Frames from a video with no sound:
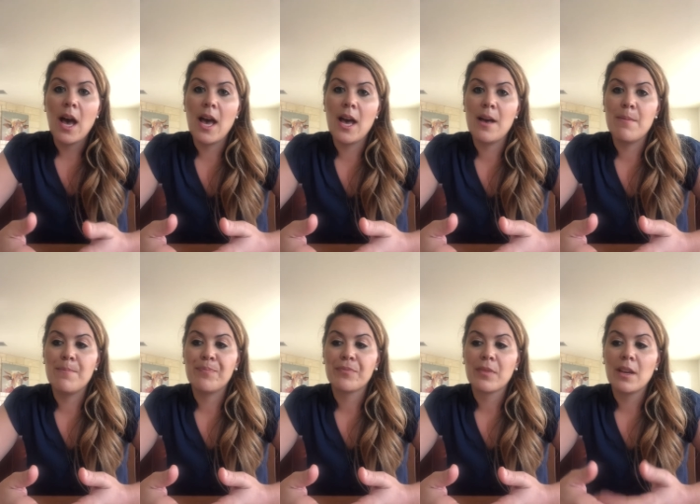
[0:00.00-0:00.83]

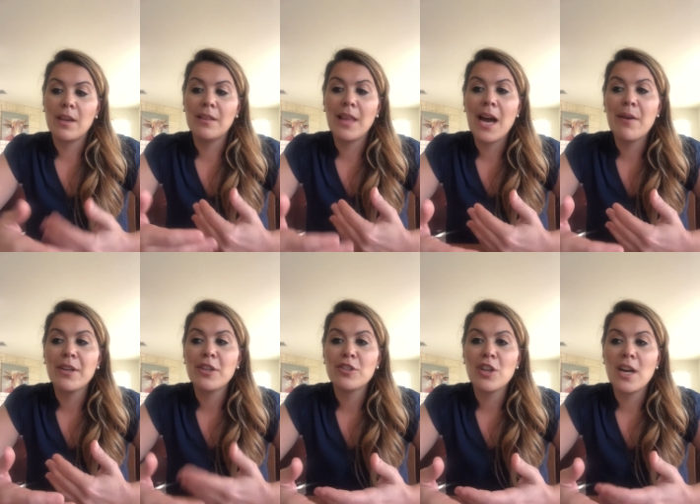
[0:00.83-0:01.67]
Um,
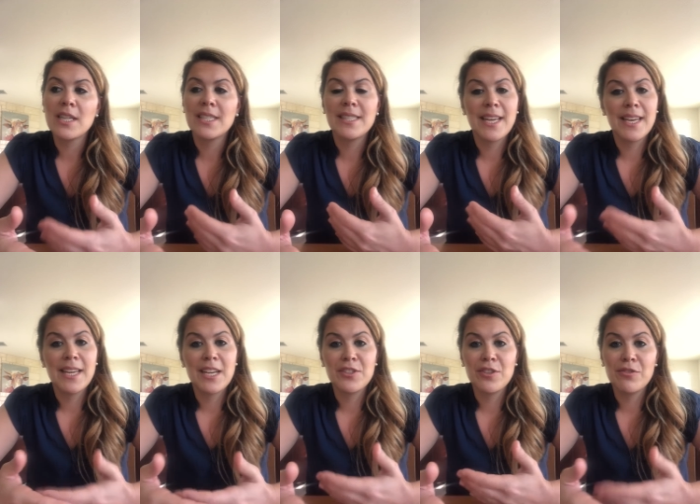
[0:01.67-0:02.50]
Allowing your dog to say
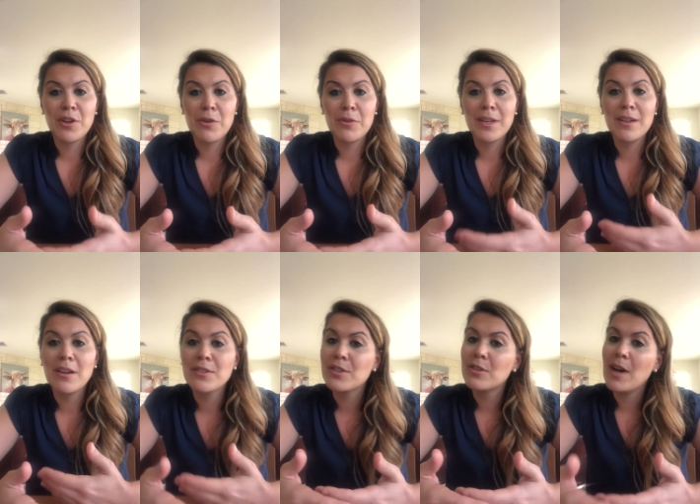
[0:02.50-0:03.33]
yes or no can
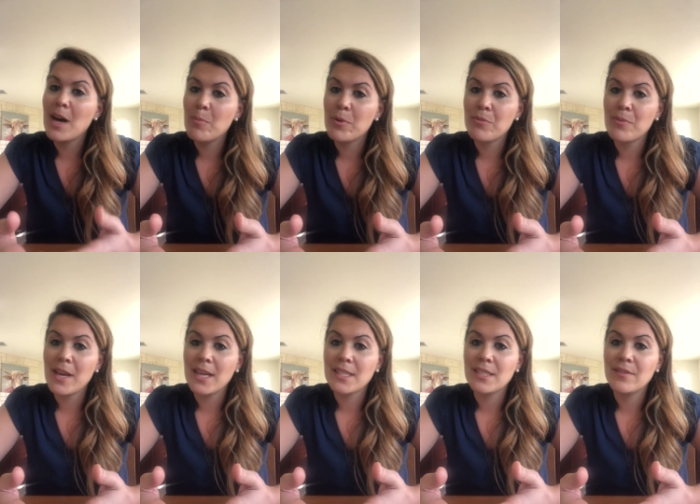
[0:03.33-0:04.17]
also help with
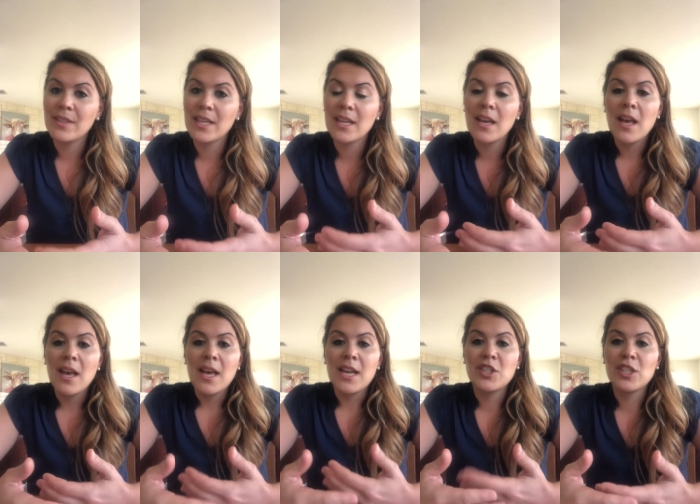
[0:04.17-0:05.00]
reactivity
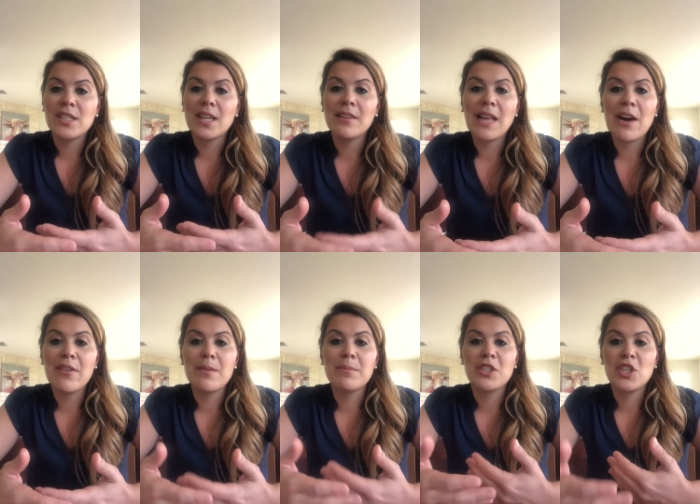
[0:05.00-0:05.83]
and just allow
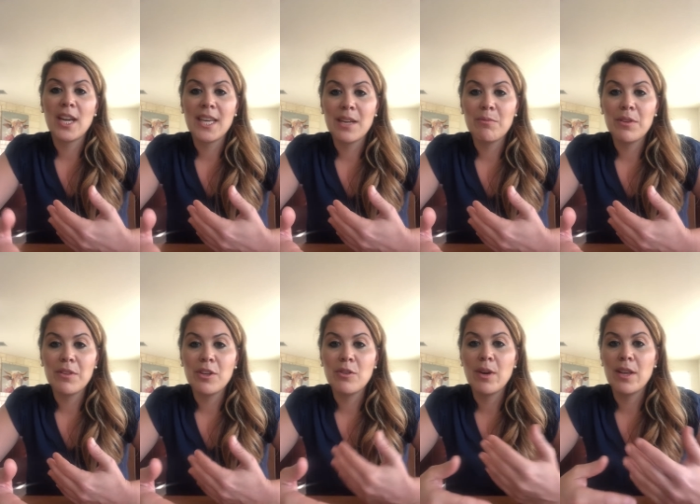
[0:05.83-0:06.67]
them to check in with
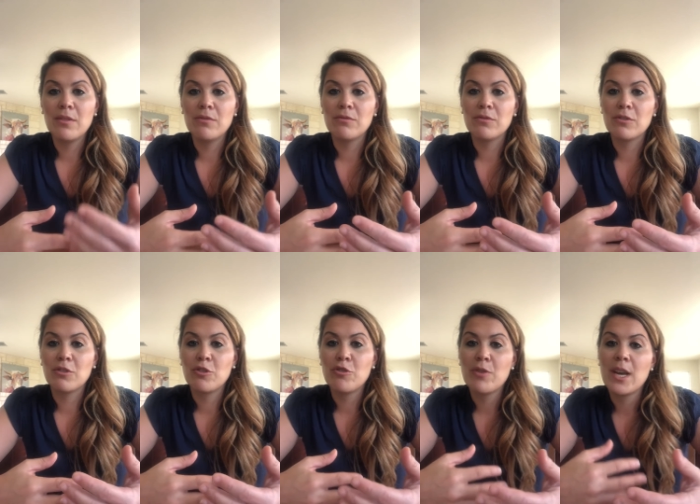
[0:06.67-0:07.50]
you and
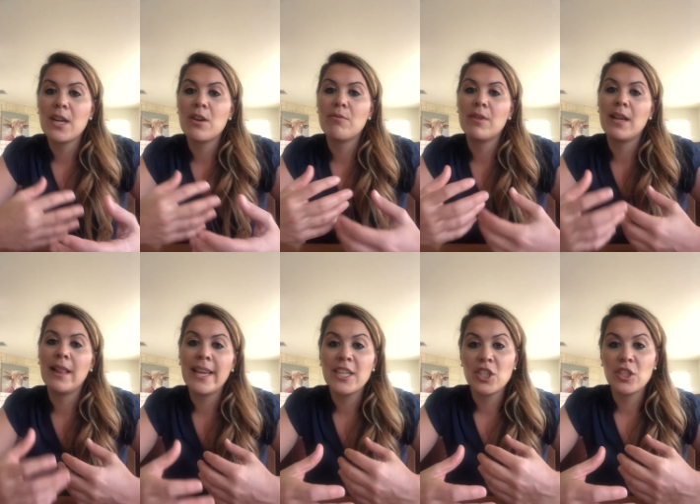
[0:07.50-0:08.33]
create a
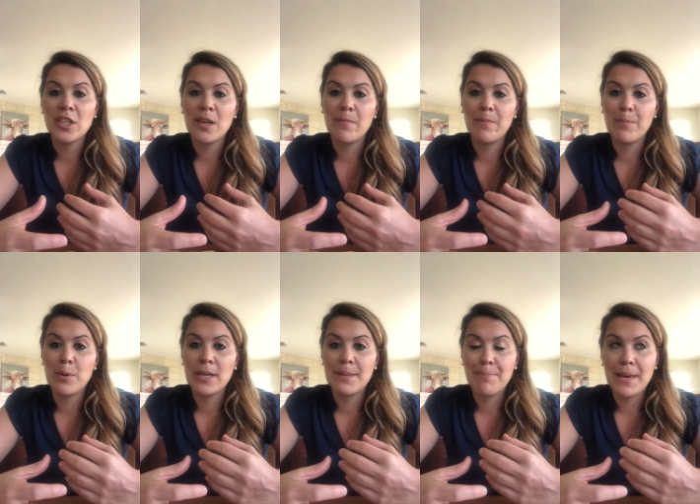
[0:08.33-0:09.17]
relationship
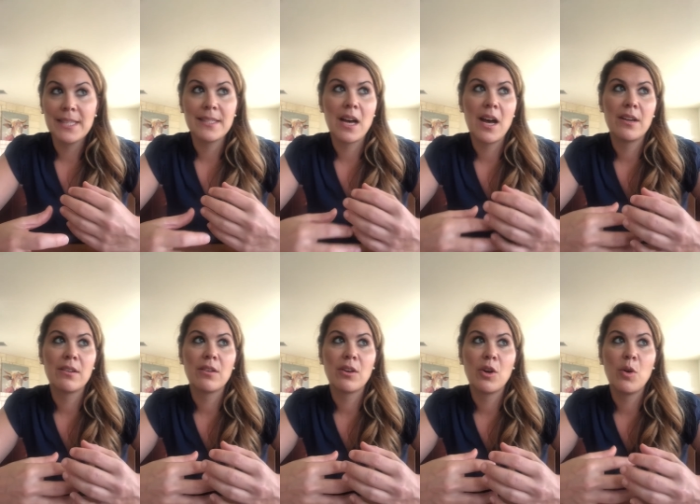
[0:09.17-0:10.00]
based
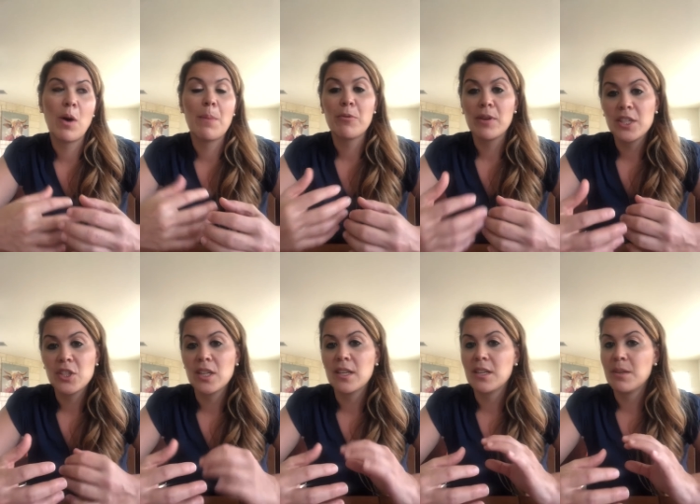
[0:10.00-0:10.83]
on
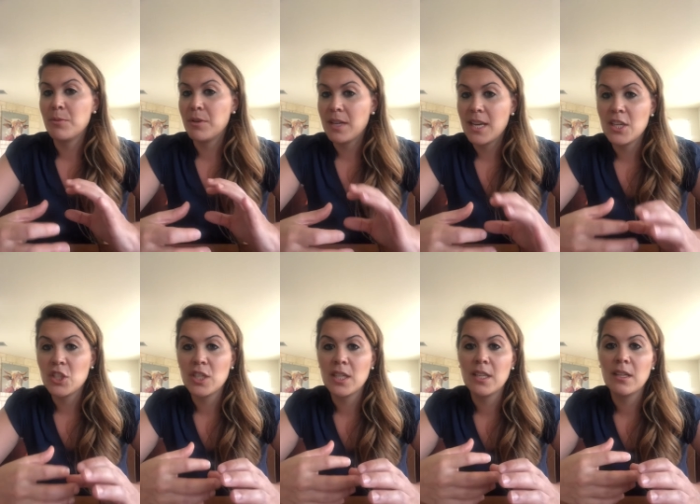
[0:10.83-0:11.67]
cooperation and
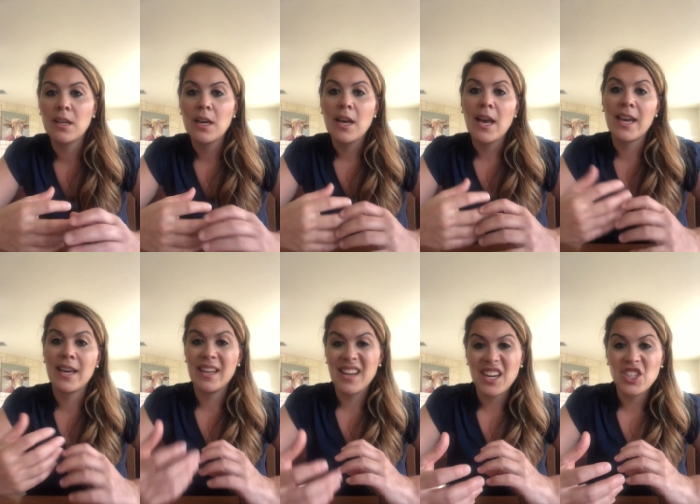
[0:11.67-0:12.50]
communication and
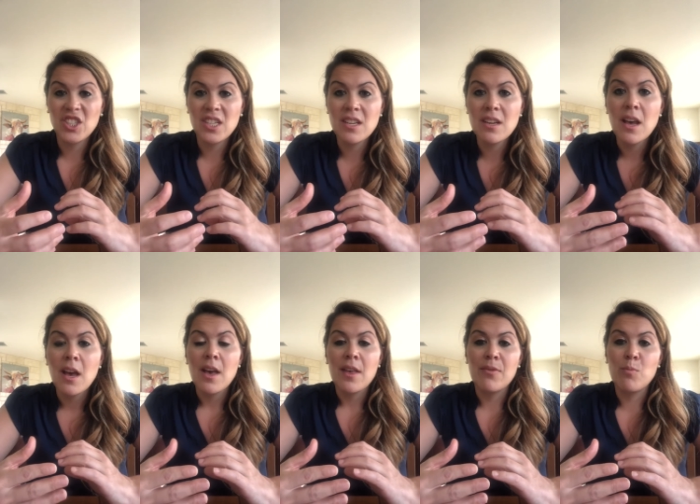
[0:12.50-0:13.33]
connection
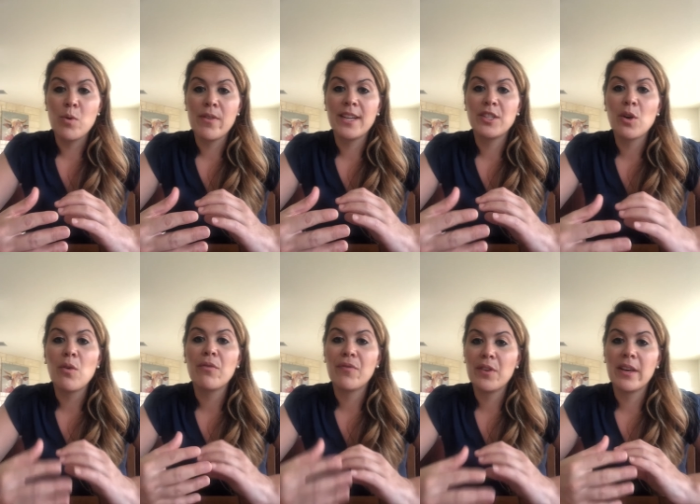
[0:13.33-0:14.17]
where they
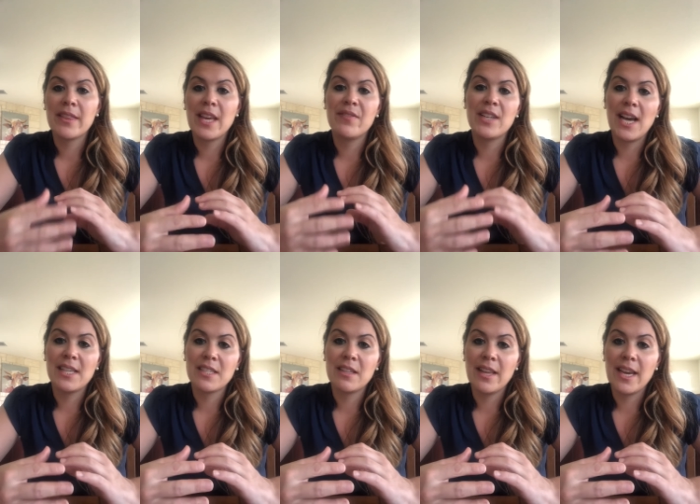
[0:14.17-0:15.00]
don't feel like they have to
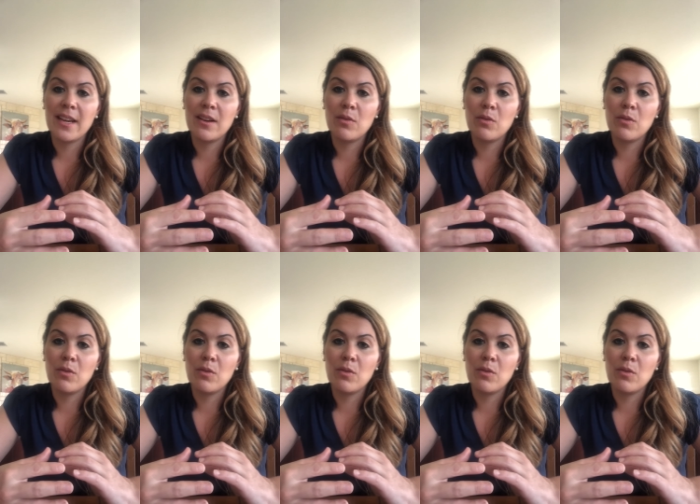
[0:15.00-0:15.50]
escalate